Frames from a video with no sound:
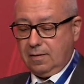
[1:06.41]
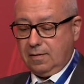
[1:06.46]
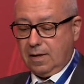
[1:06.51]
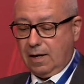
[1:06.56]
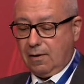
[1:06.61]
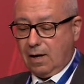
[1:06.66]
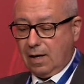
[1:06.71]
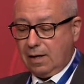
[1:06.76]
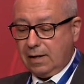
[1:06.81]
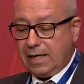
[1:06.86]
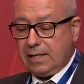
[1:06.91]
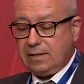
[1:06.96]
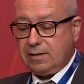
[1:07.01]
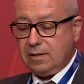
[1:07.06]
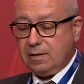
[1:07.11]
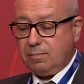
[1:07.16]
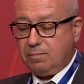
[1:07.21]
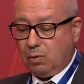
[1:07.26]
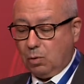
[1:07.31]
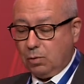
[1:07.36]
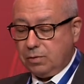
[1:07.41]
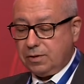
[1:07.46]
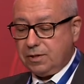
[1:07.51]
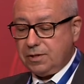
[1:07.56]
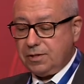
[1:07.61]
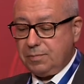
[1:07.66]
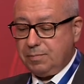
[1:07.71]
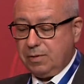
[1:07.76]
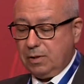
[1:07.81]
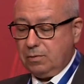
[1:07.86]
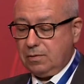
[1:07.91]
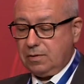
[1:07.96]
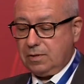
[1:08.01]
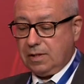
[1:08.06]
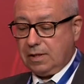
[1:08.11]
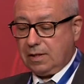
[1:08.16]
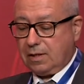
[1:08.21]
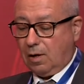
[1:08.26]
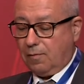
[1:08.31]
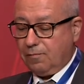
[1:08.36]
There are latent border disputes
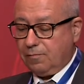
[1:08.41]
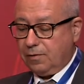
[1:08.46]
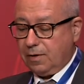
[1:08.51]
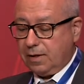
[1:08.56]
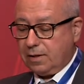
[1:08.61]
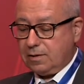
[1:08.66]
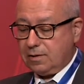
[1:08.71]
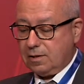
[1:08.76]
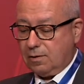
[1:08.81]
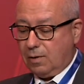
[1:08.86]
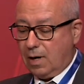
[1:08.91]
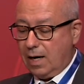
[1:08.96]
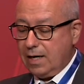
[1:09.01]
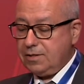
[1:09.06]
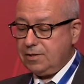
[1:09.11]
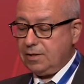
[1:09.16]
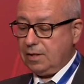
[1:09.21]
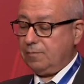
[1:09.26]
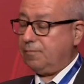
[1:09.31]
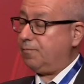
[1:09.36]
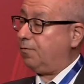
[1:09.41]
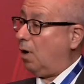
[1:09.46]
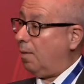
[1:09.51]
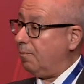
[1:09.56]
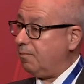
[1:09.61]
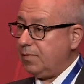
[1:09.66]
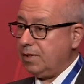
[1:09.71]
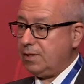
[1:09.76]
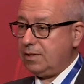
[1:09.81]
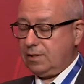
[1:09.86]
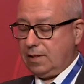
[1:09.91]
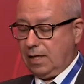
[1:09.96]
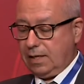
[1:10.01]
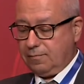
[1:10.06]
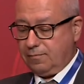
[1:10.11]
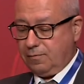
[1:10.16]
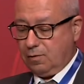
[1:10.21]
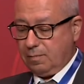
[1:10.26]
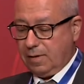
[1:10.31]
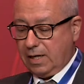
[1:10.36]
and conflicts arising from this
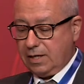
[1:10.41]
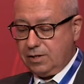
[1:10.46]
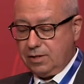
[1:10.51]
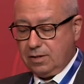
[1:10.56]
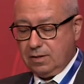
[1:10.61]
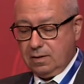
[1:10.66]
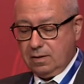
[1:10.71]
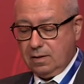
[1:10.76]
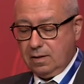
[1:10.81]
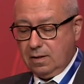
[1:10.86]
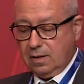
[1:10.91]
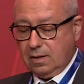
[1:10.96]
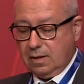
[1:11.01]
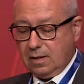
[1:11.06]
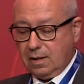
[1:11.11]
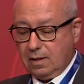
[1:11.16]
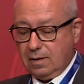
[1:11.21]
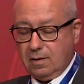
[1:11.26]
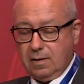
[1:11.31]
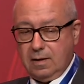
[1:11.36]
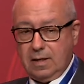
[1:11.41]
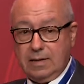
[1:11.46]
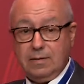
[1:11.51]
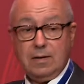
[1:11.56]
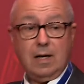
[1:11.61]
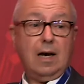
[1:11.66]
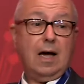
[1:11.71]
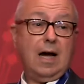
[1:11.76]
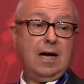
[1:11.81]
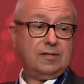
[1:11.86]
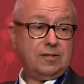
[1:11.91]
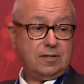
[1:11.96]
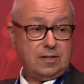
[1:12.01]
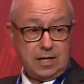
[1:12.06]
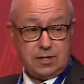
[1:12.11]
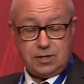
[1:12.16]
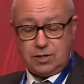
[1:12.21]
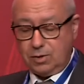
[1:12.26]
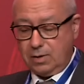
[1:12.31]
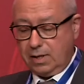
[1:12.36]
state formation in the last
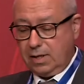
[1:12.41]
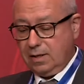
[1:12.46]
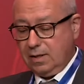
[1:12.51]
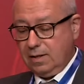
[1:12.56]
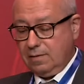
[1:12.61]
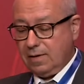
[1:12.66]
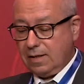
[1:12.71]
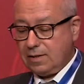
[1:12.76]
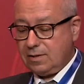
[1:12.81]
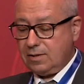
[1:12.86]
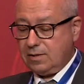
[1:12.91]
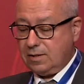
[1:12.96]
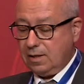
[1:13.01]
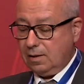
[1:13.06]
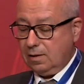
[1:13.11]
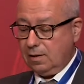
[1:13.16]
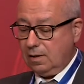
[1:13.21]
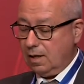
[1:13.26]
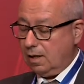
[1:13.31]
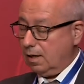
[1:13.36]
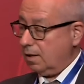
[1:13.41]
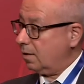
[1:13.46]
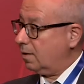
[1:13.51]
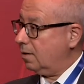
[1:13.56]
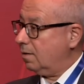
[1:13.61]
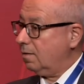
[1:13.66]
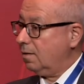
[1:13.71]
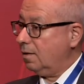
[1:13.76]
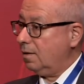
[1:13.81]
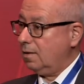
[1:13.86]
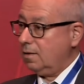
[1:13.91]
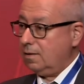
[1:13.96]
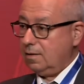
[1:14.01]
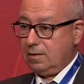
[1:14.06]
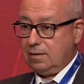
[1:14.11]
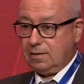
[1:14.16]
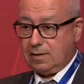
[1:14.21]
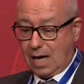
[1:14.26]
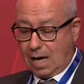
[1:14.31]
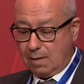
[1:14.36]
century that still lurk,
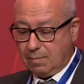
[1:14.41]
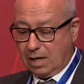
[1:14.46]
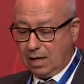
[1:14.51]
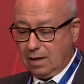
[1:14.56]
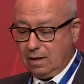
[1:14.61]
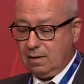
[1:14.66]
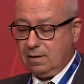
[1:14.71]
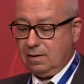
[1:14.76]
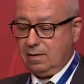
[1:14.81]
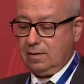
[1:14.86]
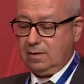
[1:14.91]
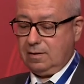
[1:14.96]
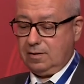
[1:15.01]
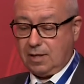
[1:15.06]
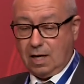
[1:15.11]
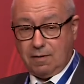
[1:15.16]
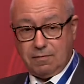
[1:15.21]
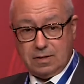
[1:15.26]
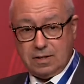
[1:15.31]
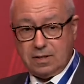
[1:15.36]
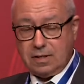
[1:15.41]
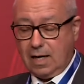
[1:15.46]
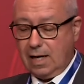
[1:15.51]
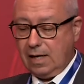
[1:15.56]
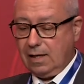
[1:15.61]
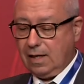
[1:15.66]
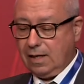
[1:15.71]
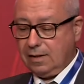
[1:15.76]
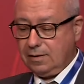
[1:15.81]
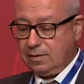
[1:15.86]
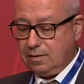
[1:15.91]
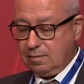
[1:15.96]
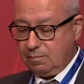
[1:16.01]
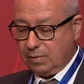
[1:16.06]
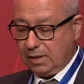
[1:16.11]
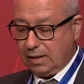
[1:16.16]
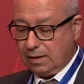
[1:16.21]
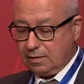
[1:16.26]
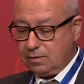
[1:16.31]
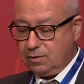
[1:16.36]
Sabah, southern Thailand,
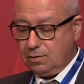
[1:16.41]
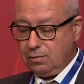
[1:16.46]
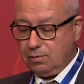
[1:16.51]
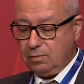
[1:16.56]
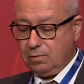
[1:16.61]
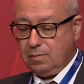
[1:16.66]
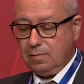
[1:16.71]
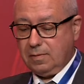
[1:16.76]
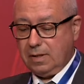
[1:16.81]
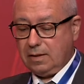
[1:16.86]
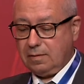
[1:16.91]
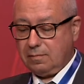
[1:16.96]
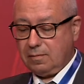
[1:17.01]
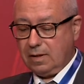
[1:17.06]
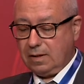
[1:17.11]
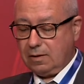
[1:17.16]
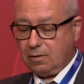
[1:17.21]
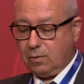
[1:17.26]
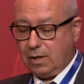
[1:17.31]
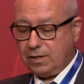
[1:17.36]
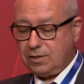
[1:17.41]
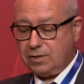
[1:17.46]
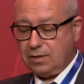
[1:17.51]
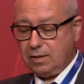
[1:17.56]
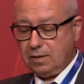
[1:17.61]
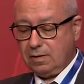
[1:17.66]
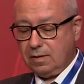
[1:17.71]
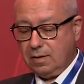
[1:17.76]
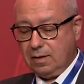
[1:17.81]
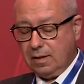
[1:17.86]
being two in question.